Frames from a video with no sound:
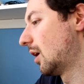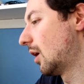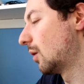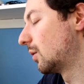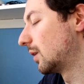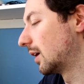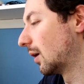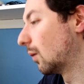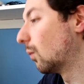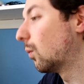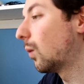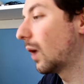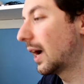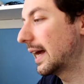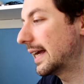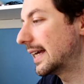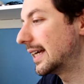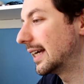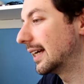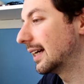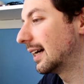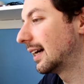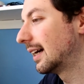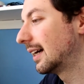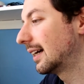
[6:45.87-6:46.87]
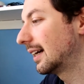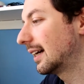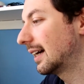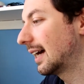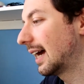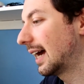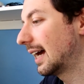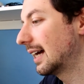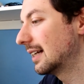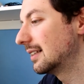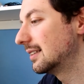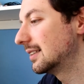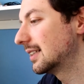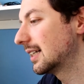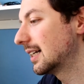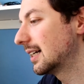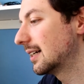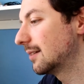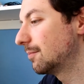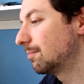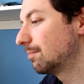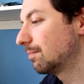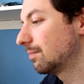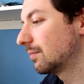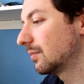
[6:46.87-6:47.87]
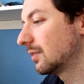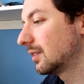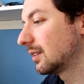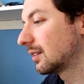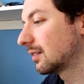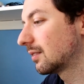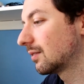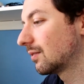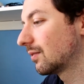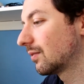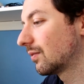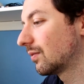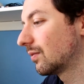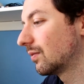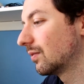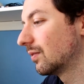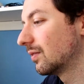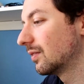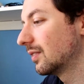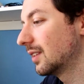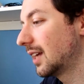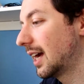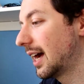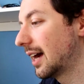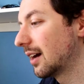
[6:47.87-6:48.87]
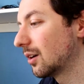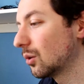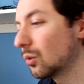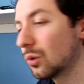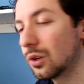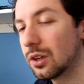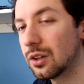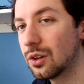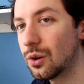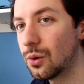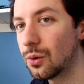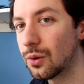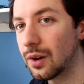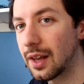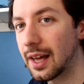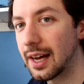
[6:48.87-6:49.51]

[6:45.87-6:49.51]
a weight, and all in all,